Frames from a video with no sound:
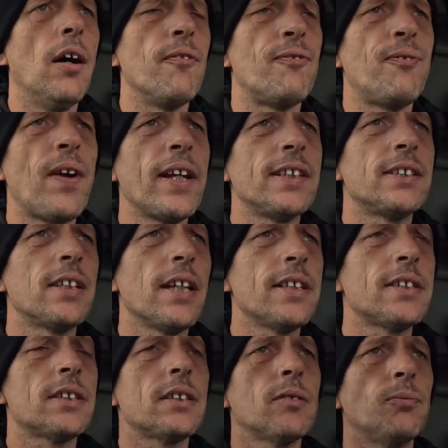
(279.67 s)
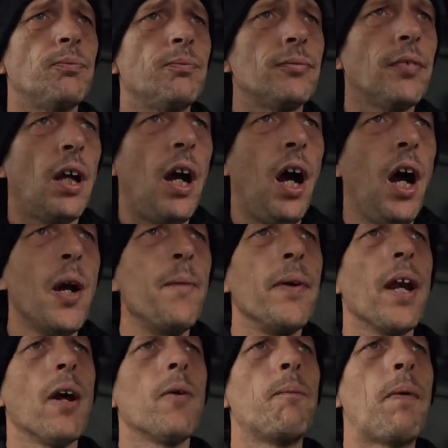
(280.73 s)
fix this
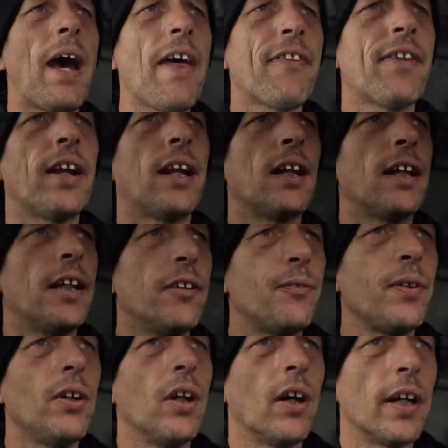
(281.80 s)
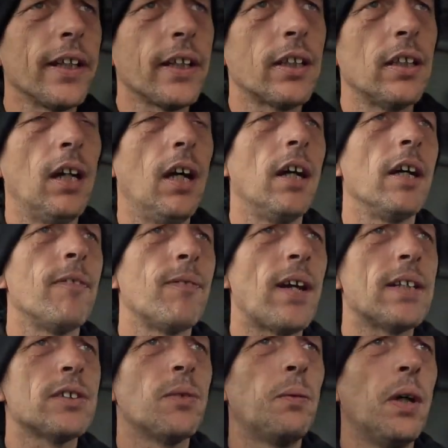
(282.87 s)
homeopathically, if you like, if
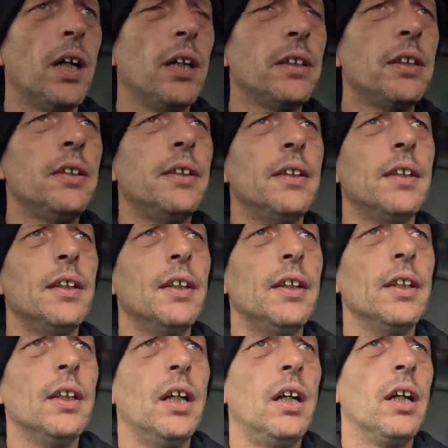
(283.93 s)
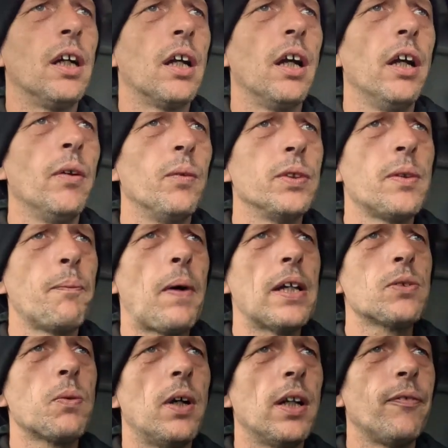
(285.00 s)
that's a word. It was a
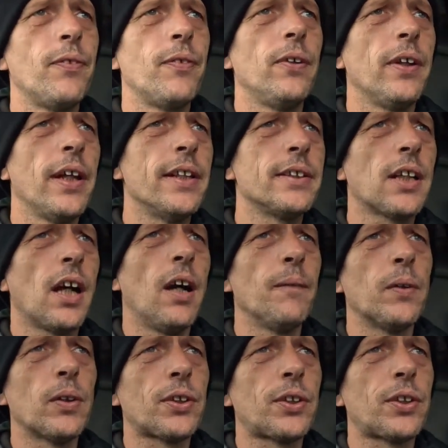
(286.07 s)
buzzword a few years ago. I'm not